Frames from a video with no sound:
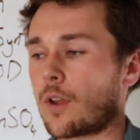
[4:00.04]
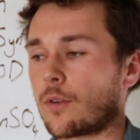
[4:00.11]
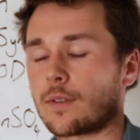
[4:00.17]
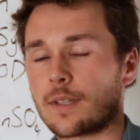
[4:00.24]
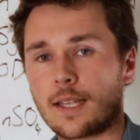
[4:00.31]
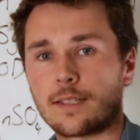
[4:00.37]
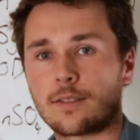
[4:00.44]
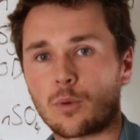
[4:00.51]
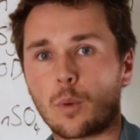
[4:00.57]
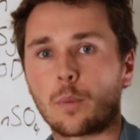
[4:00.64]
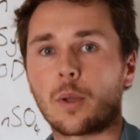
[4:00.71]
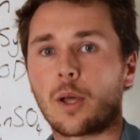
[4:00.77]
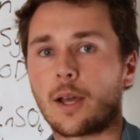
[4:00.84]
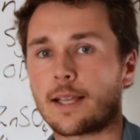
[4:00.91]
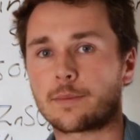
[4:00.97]
don't need to
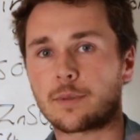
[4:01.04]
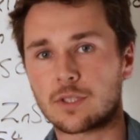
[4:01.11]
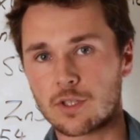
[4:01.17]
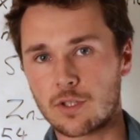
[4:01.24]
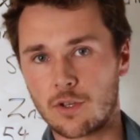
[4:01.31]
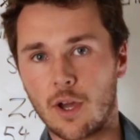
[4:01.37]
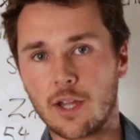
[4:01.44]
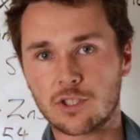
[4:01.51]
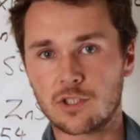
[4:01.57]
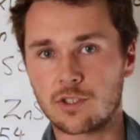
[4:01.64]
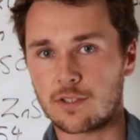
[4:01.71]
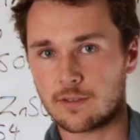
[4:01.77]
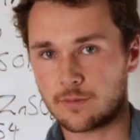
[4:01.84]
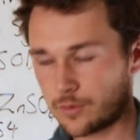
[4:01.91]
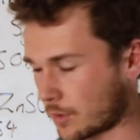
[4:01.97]
apply as much
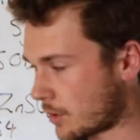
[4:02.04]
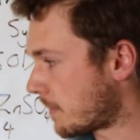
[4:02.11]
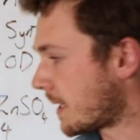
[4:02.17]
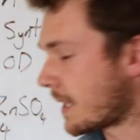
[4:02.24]
nitrogen. We'll talk